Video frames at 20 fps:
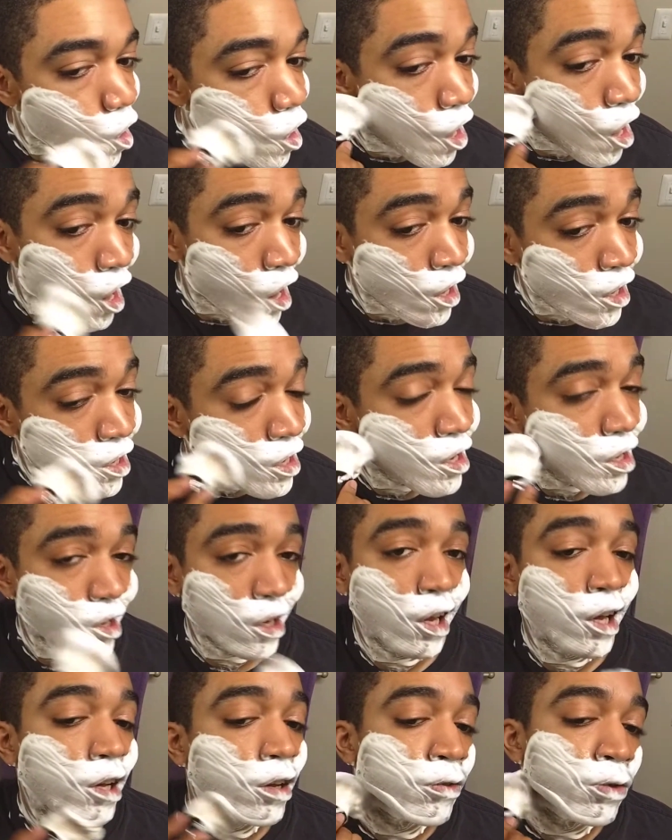I didn't
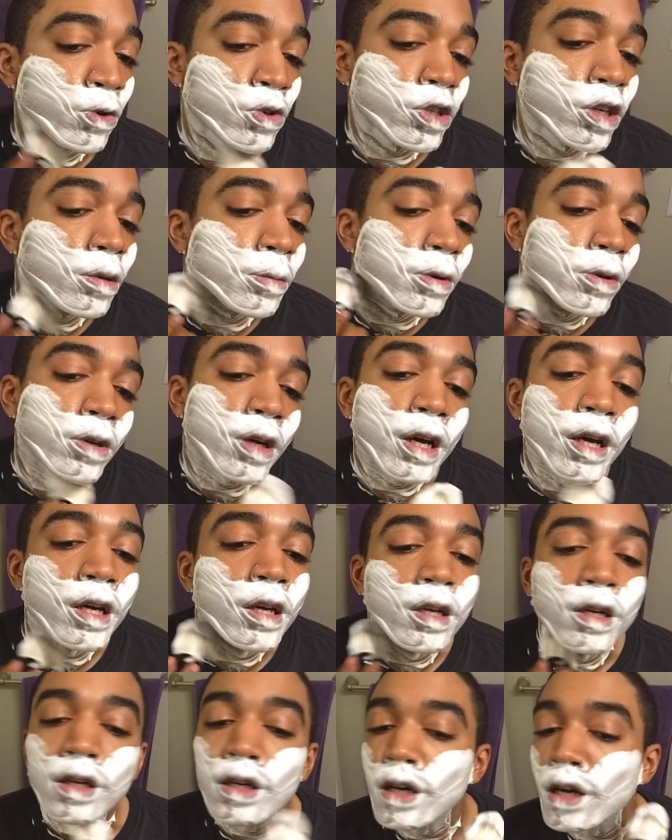like Fougere
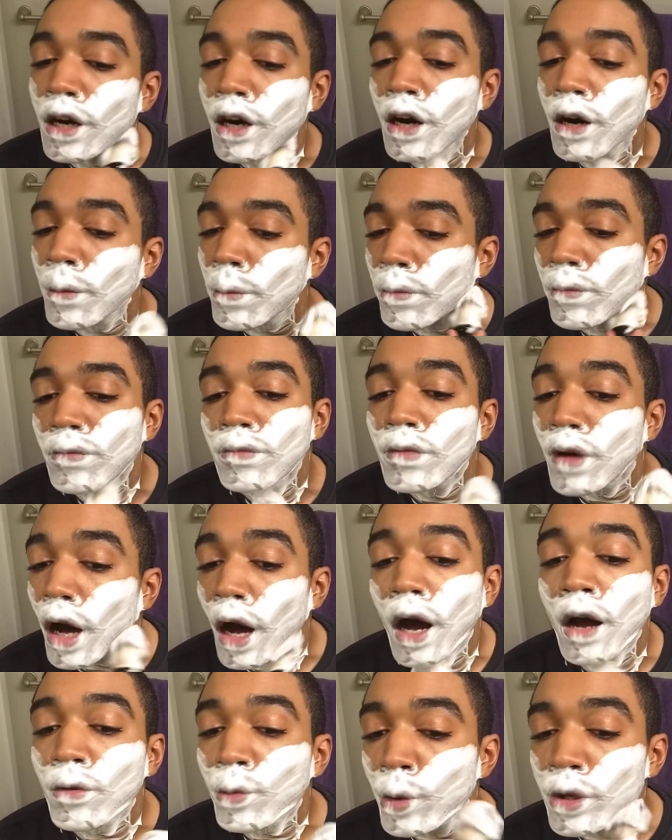Bouquet.
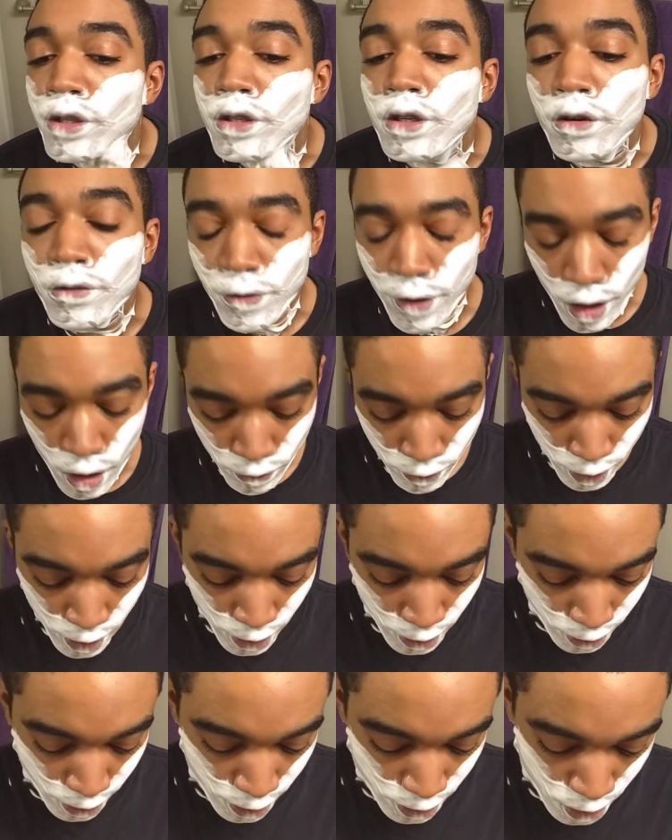I wasn't a fan of it.
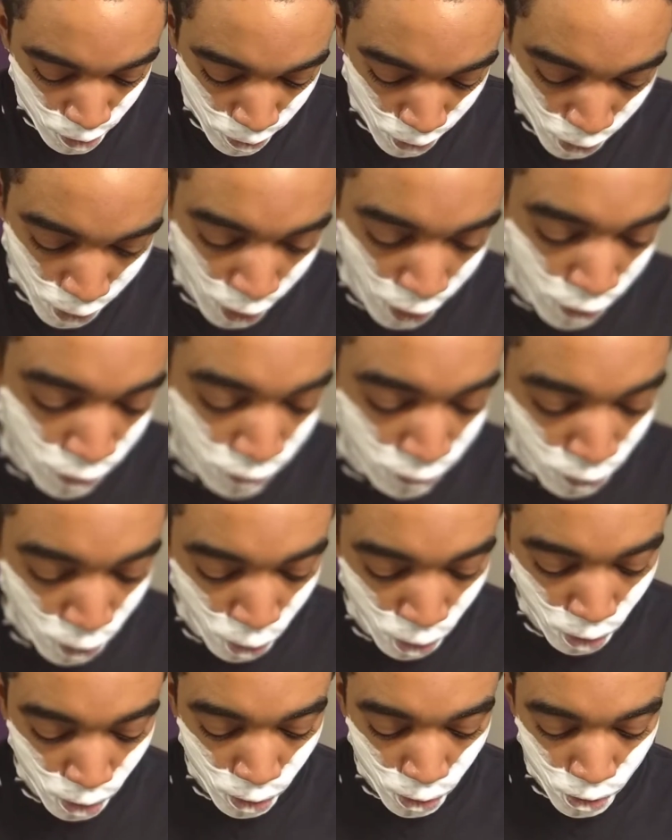It smelled like
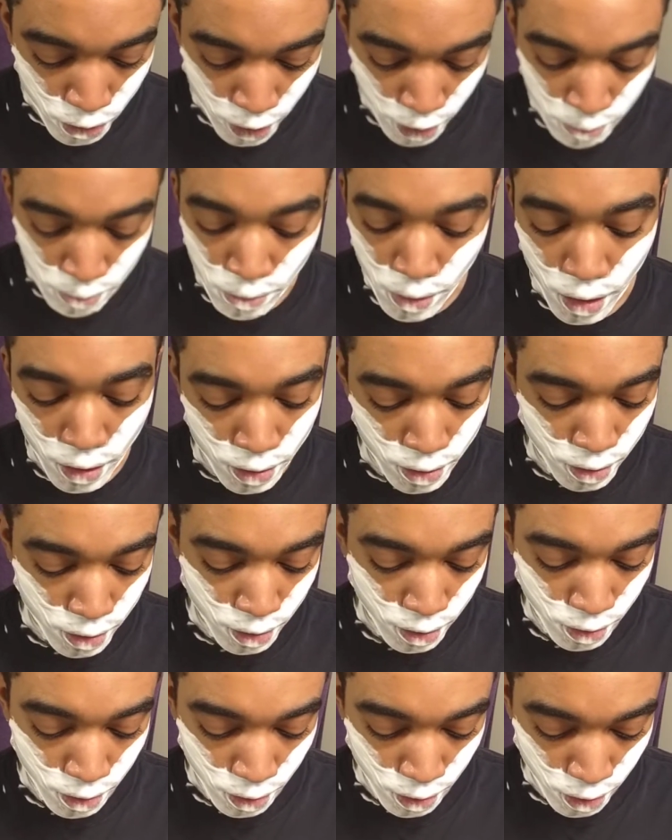florals and musk,
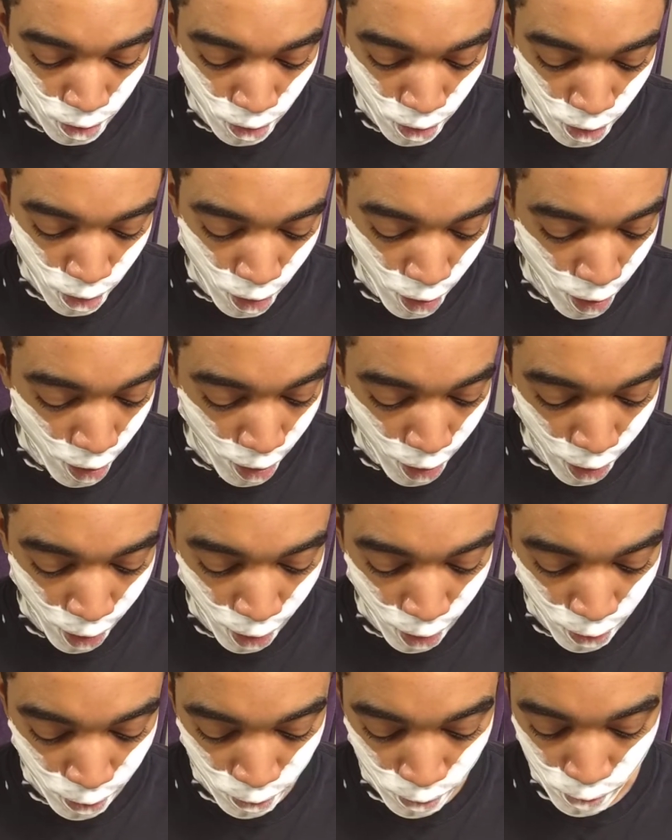
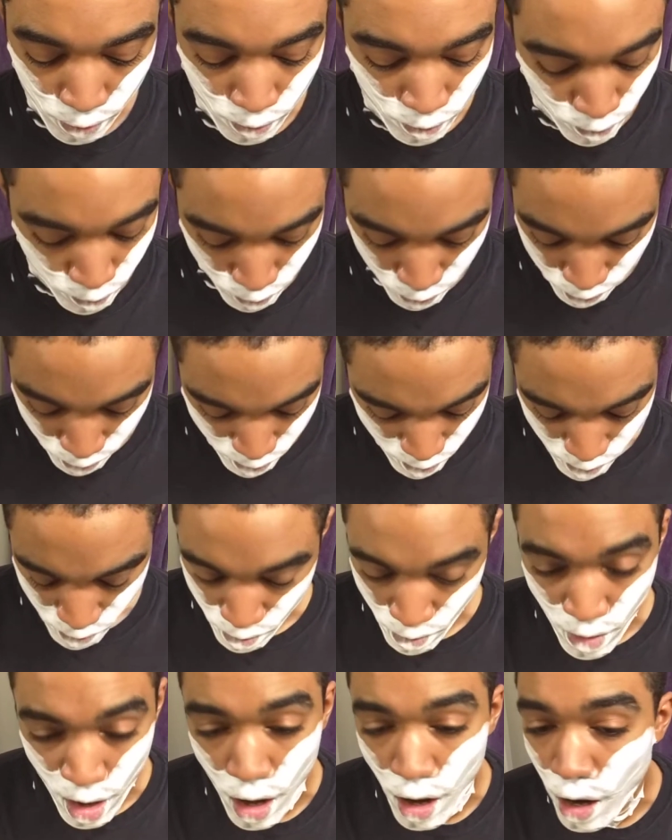and
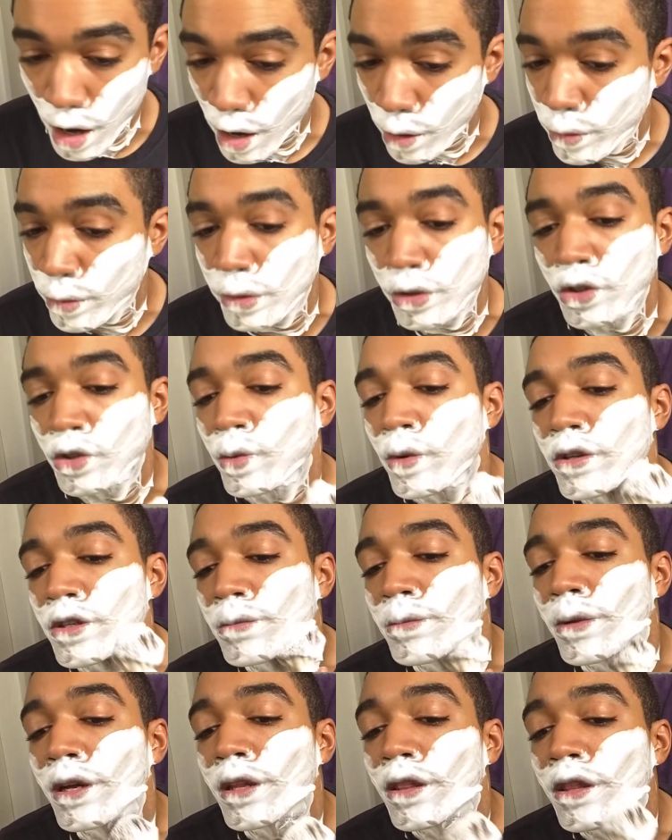no, it just
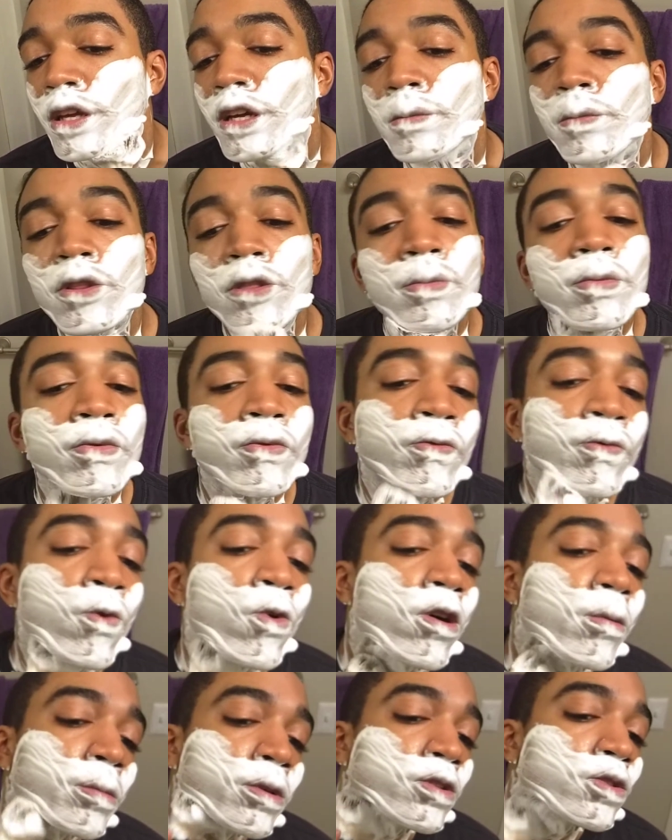wasn't my thing. But the
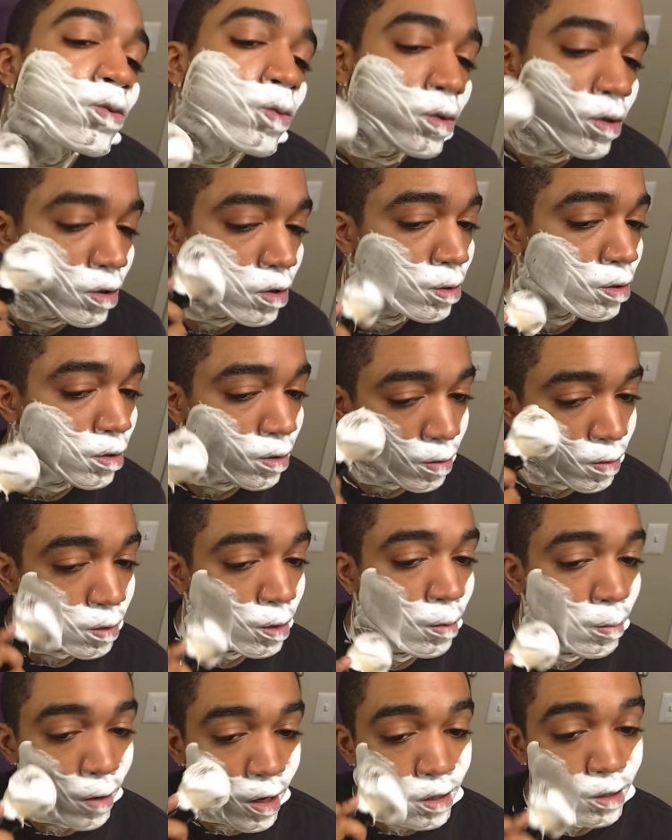performance was
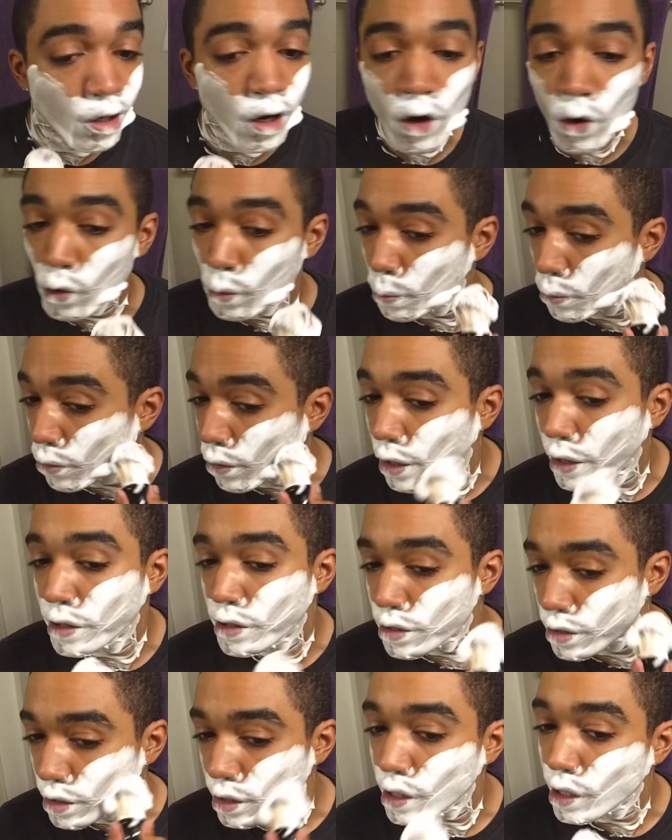amazing. Oh,
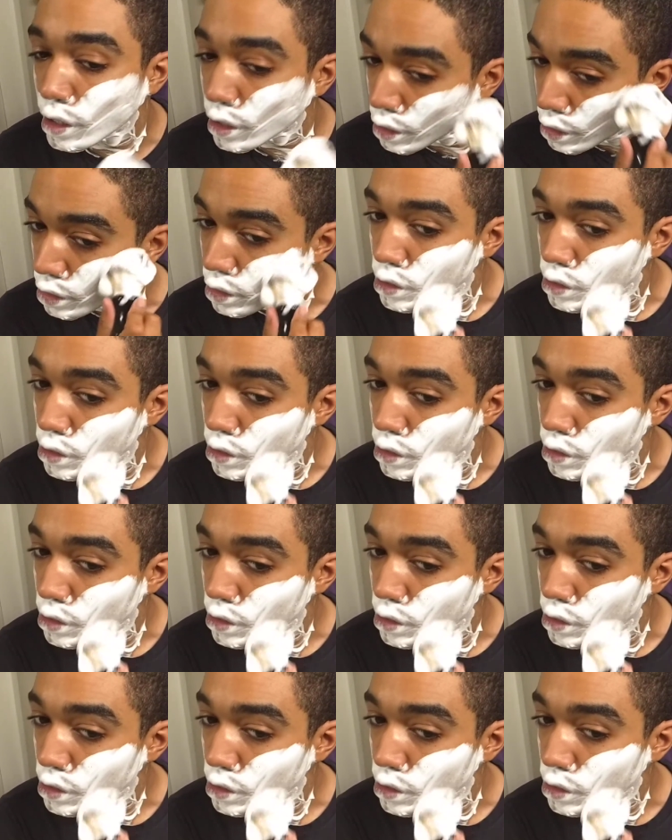price, yeah.